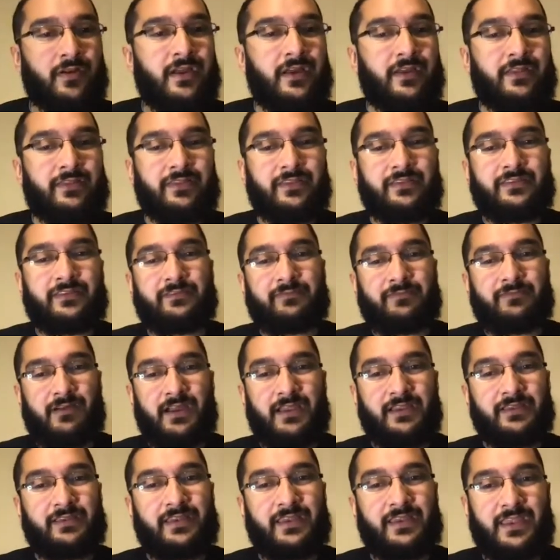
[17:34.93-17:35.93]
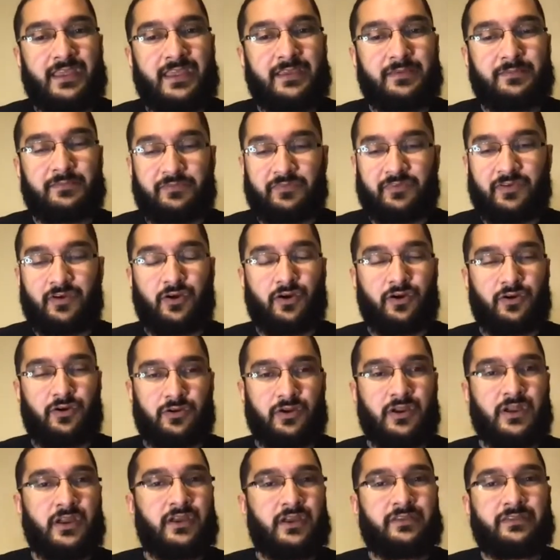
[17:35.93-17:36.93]
The divine names are
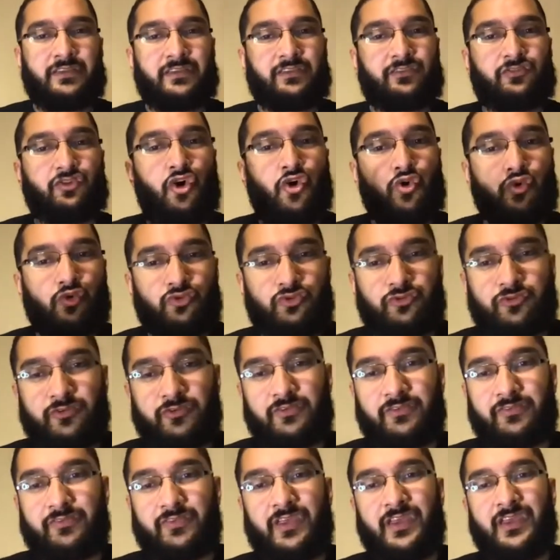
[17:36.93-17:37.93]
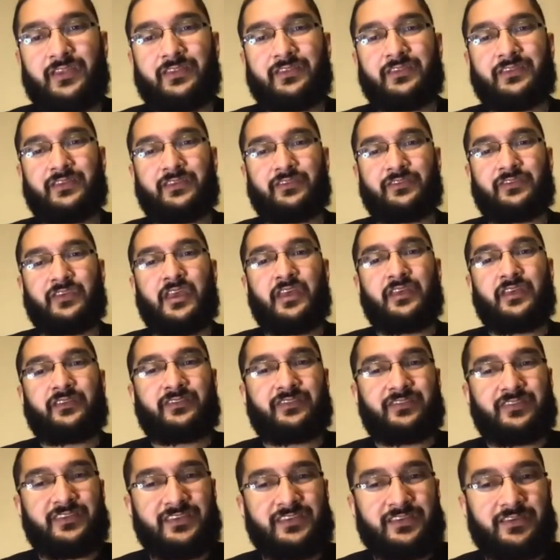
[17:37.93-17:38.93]
these oceans, these
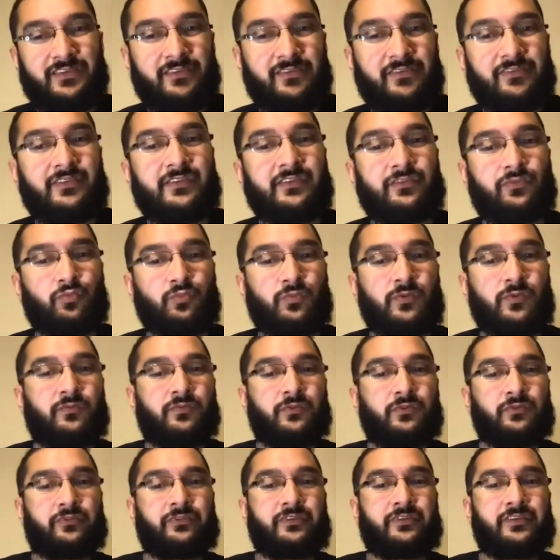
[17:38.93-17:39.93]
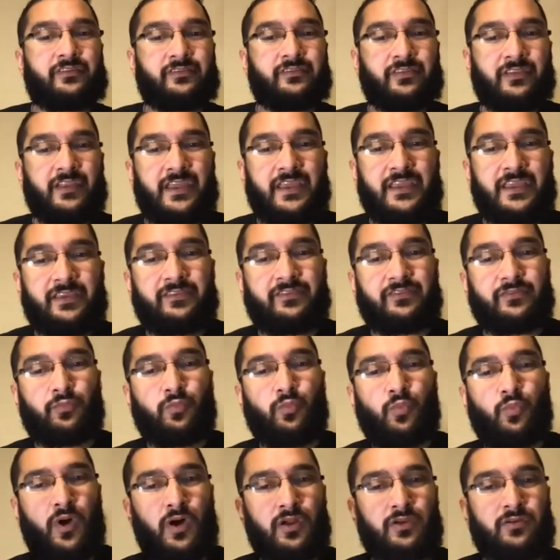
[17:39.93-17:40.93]
seas, these rivers, these lakes,
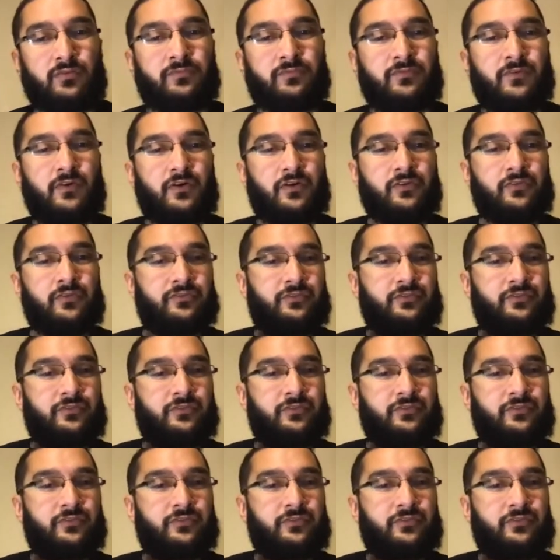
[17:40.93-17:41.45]
waterfalls.